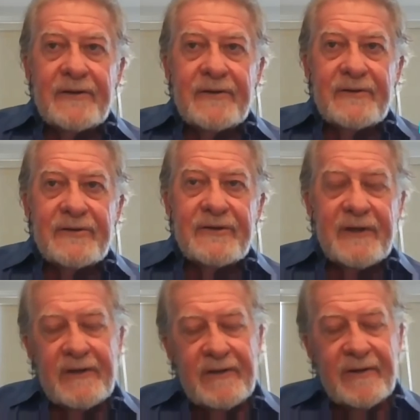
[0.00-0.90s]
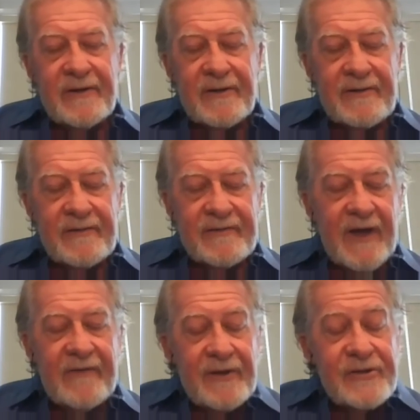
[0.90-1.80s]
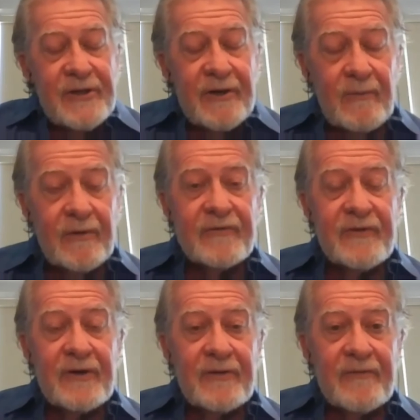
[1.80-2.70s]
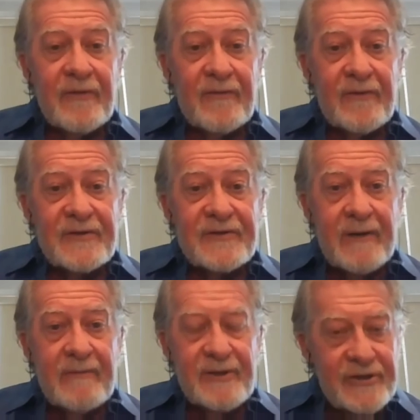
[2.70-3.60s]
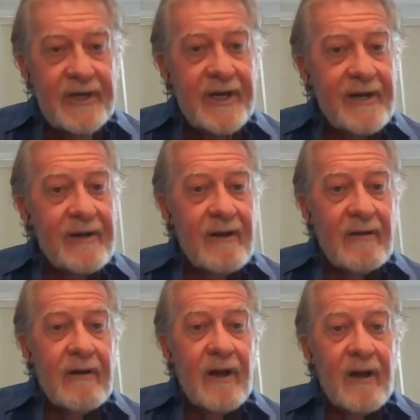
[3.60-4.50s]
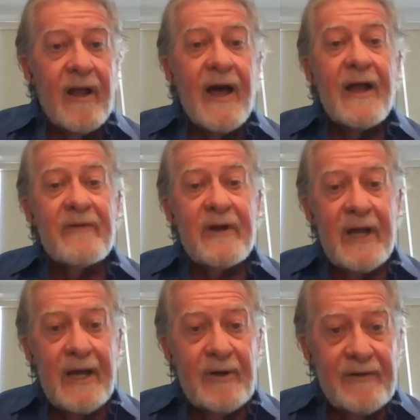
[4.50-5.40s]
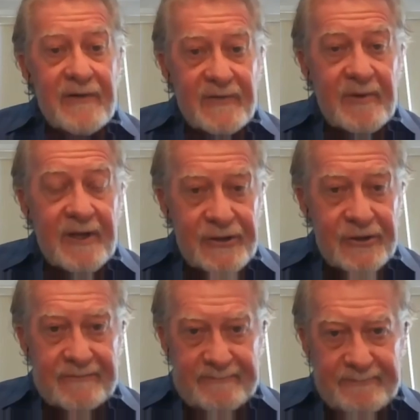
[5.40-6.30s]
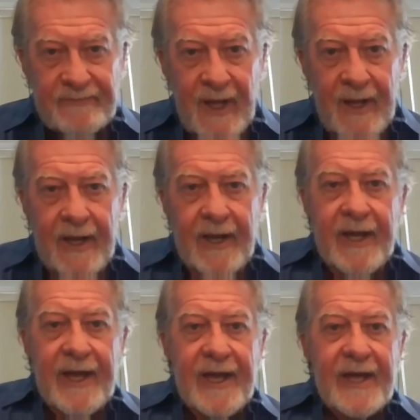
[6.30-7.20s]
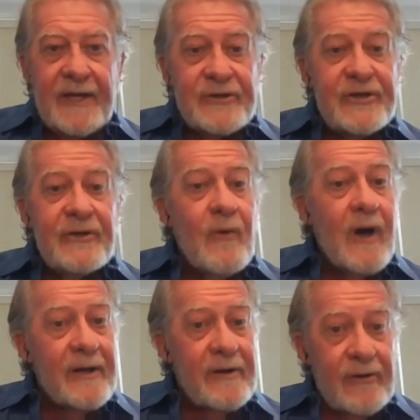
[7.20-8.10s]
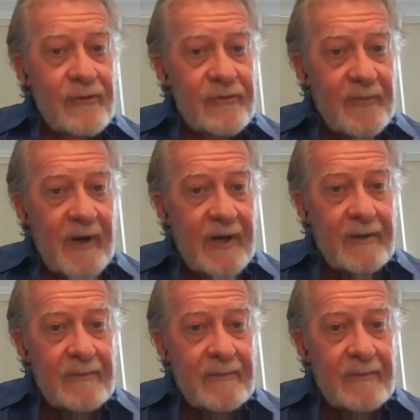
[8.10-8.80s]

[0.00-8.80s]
she sat in the chair, and we were seeing her for the first time, and she had a lot of enamel dysplasia, and she wanted a new smile.